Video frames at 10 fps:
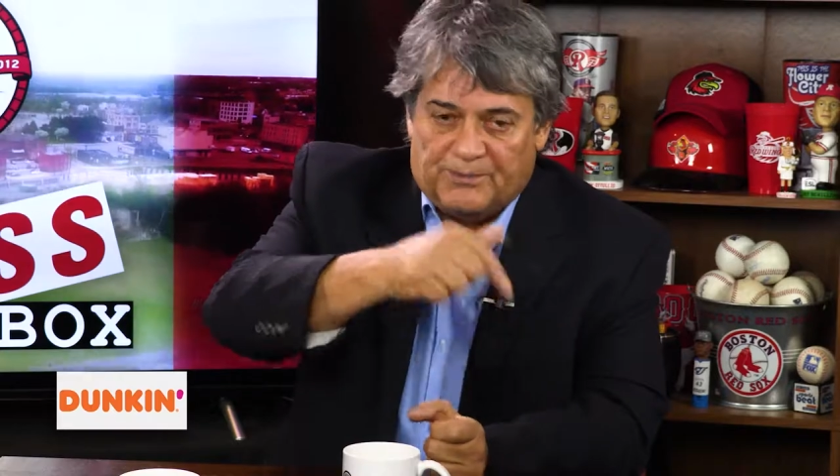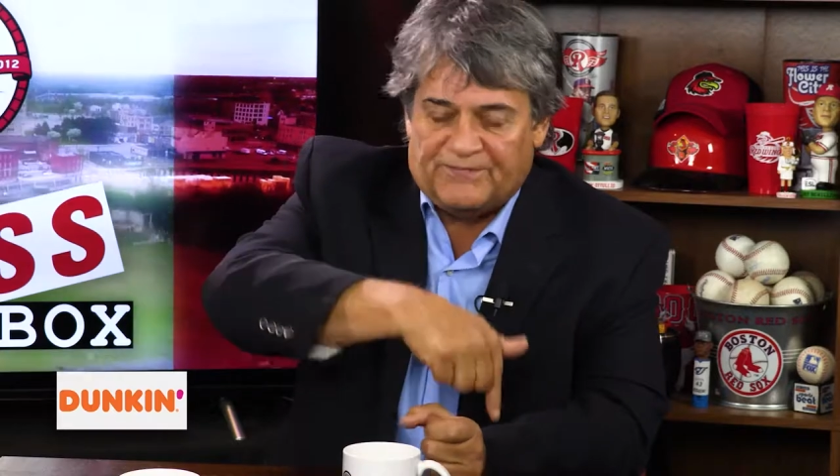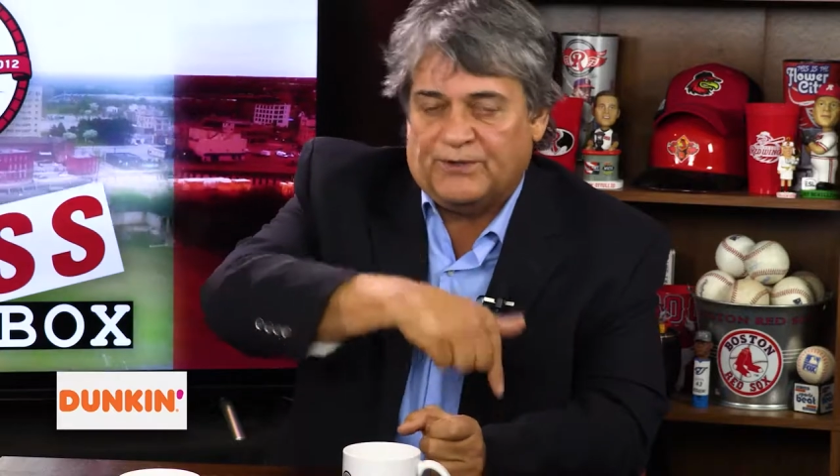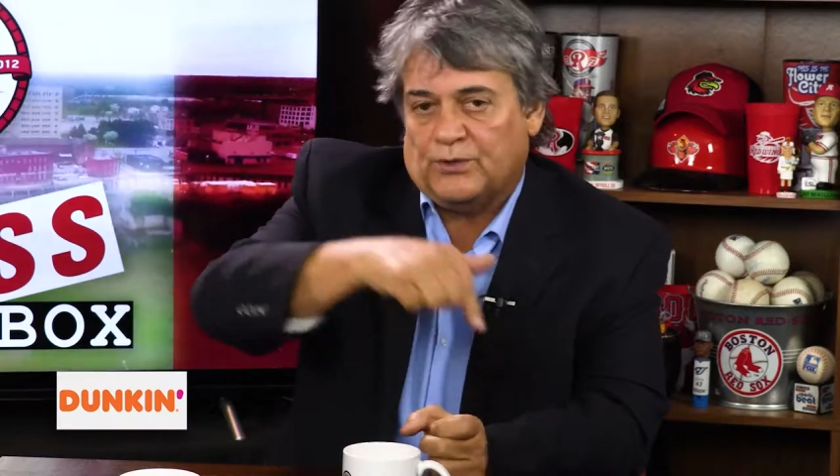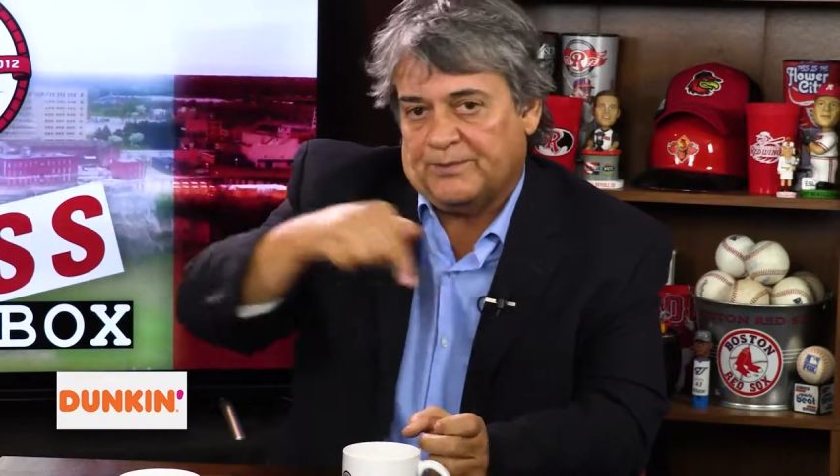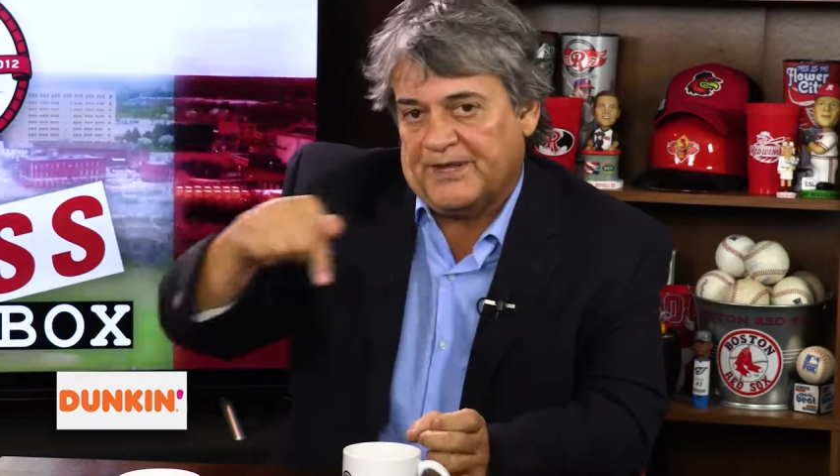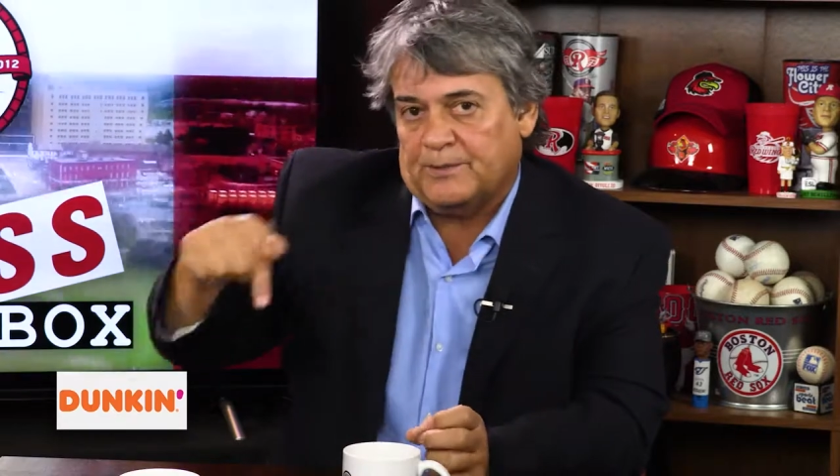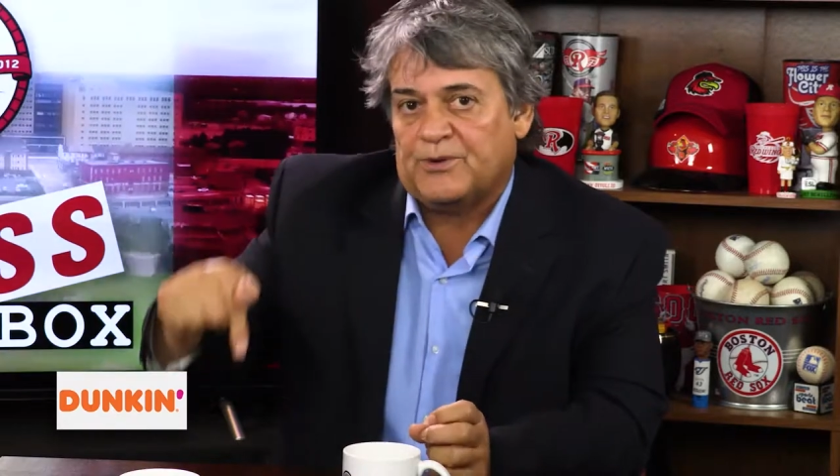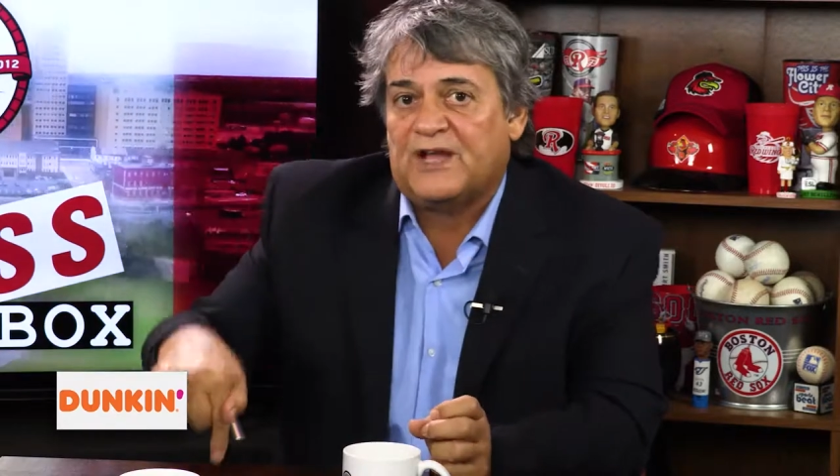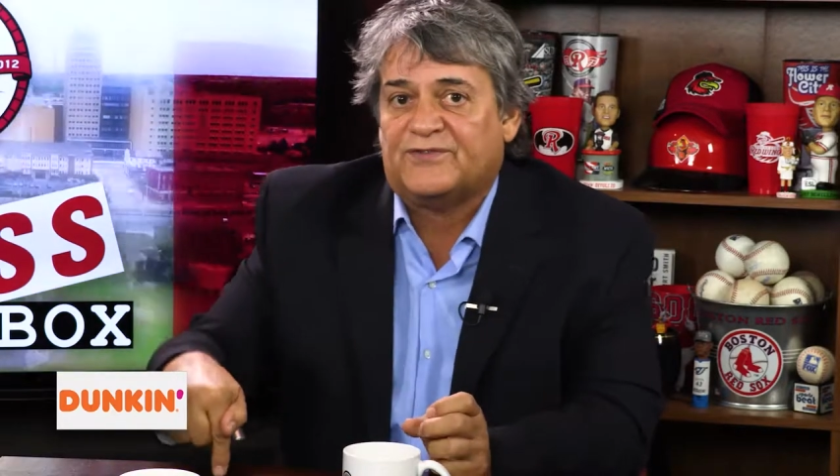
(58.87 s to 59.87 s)
The Buffalo owner
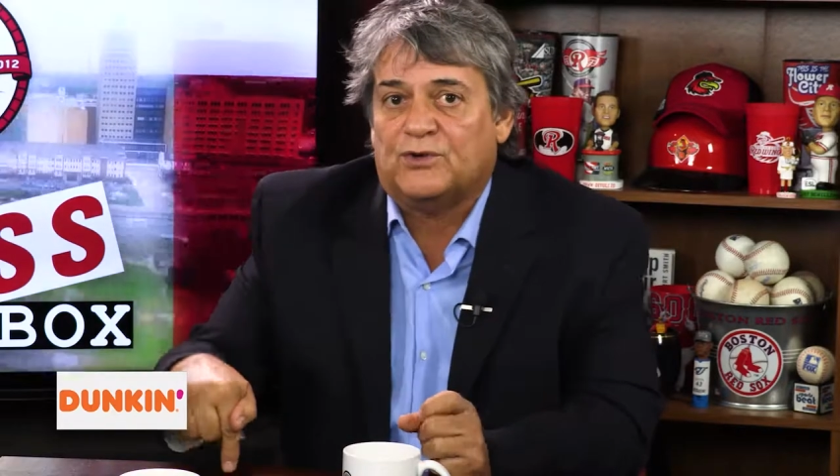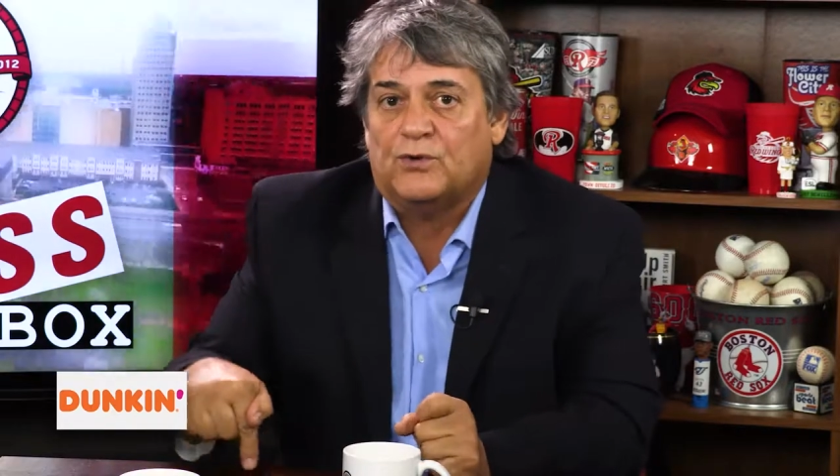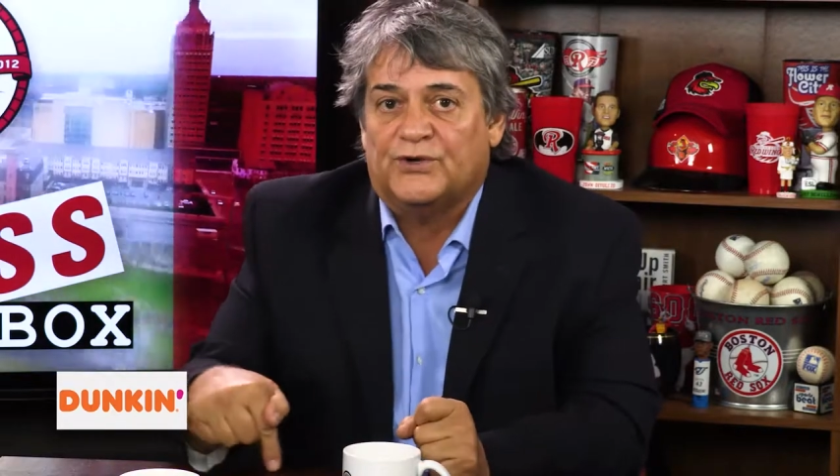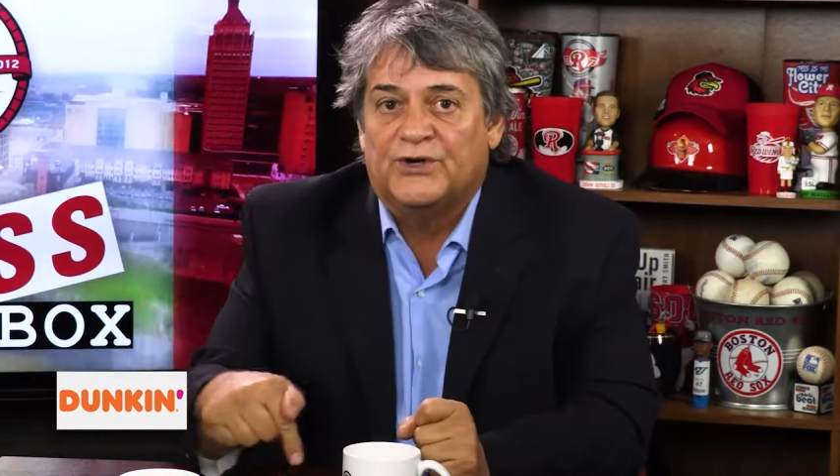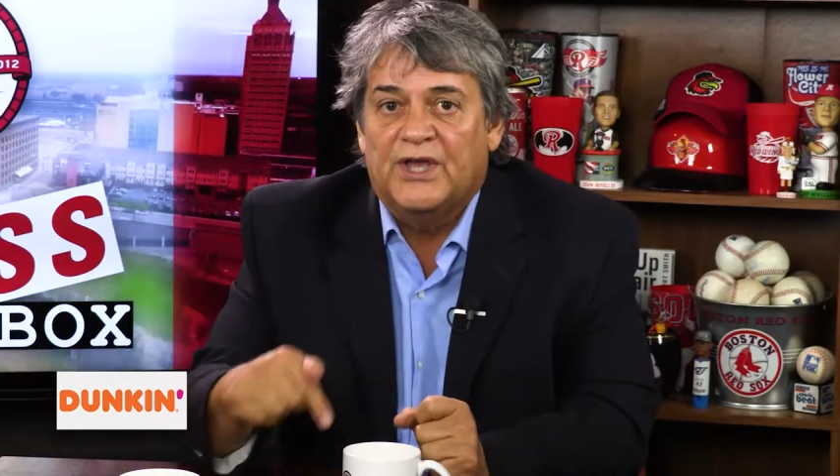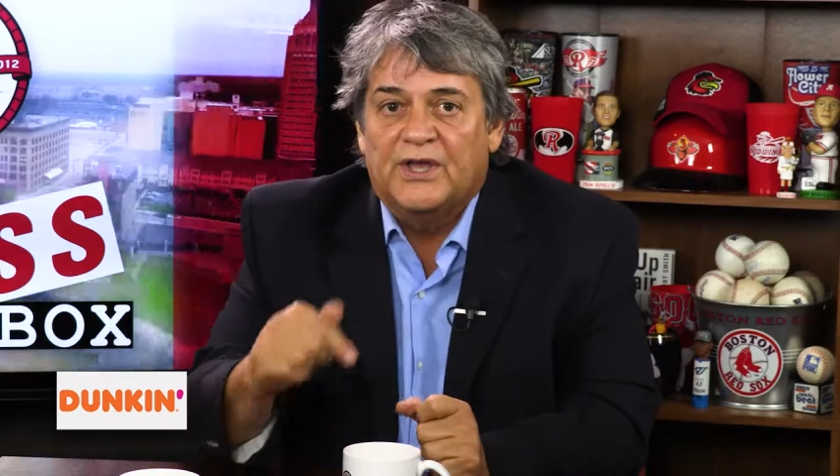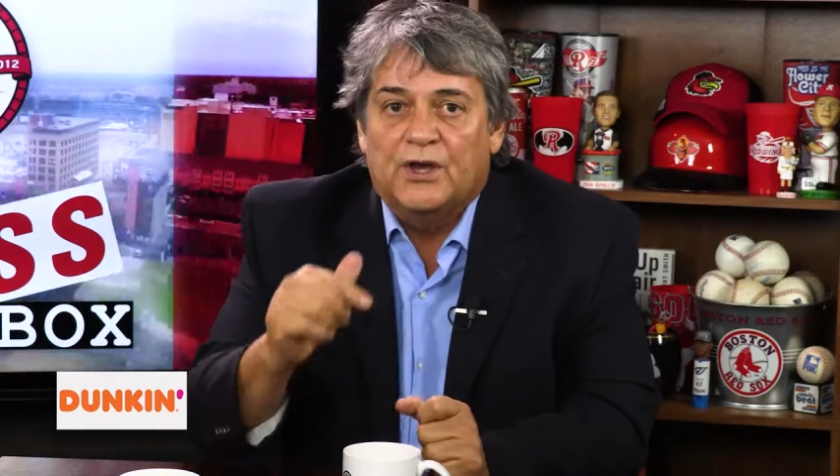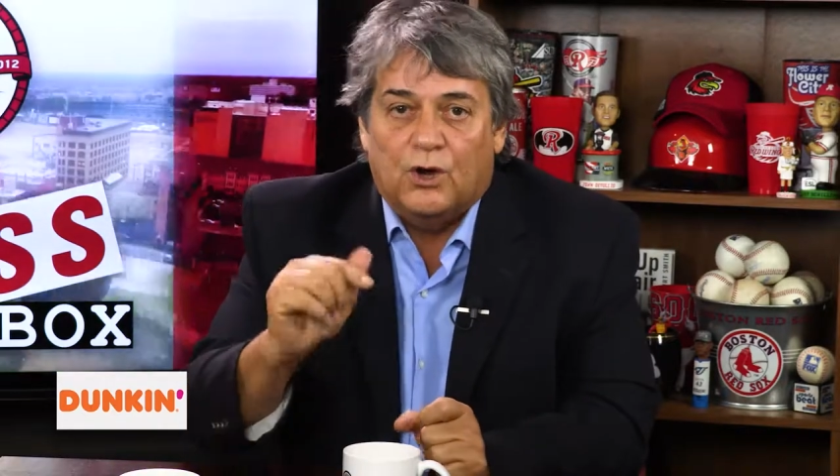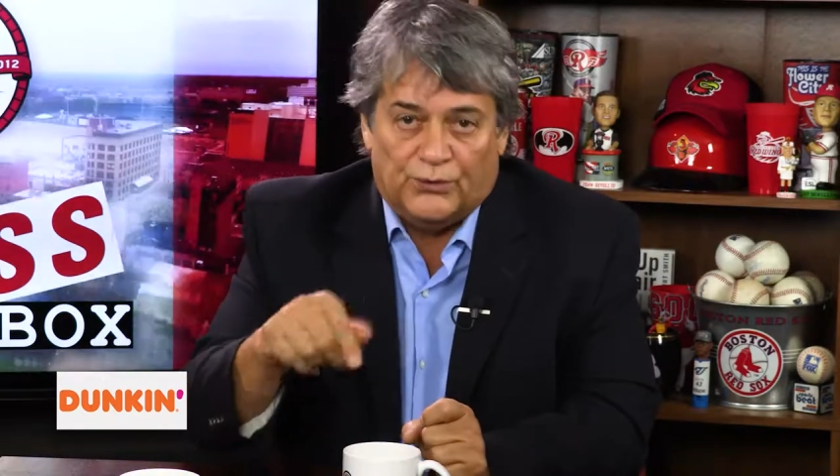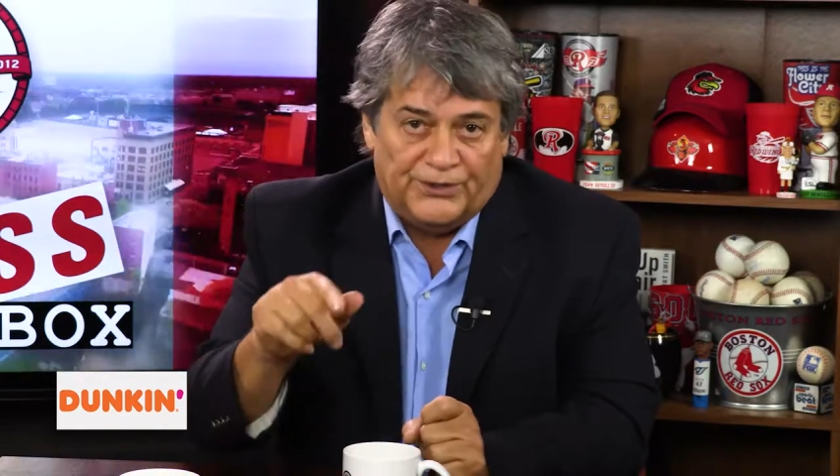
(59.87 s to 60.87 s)
became the Boston
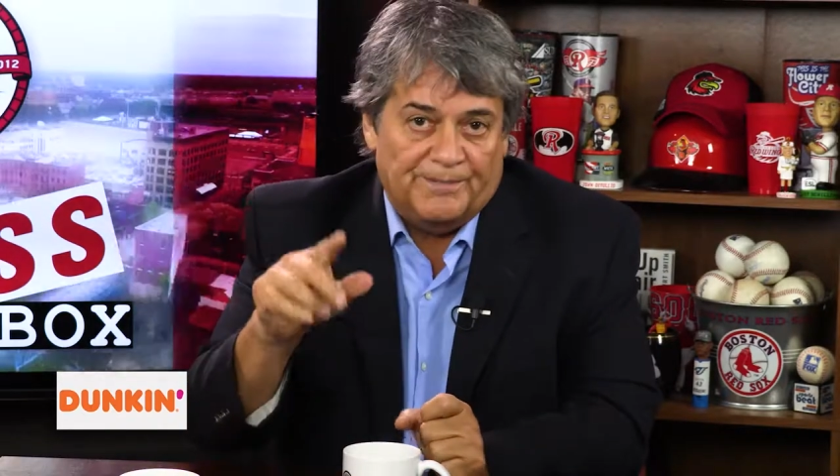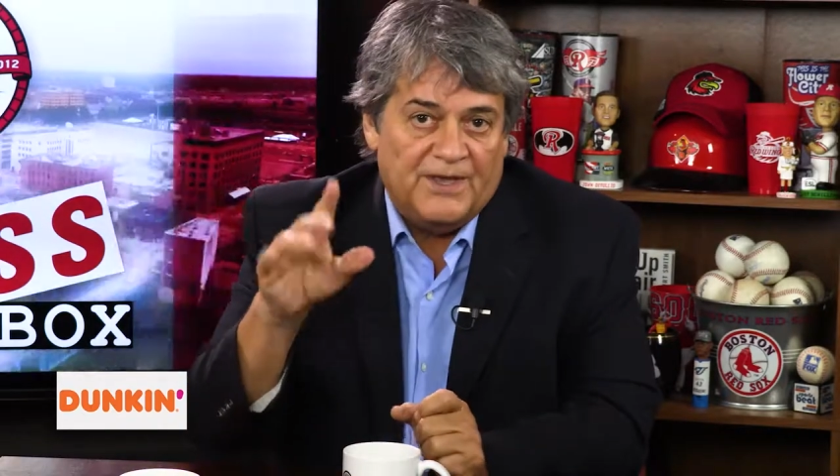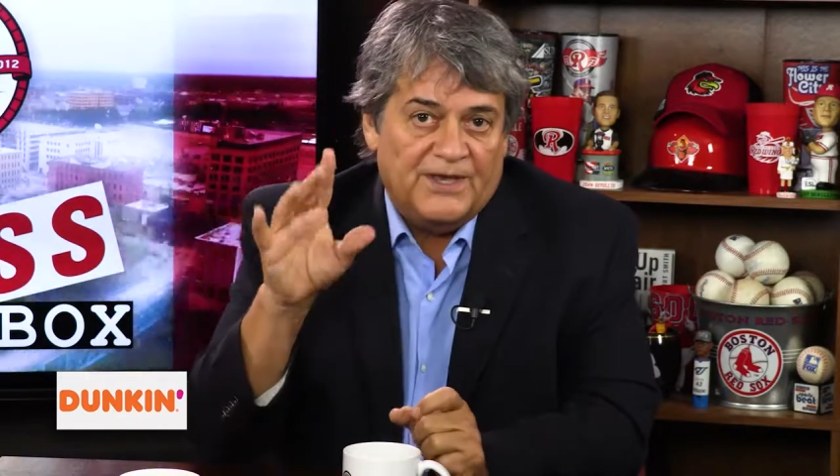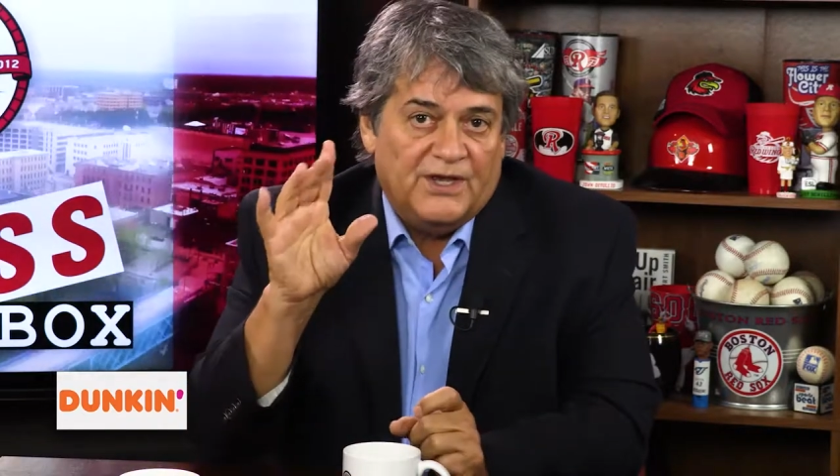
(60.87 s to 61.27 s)
owner.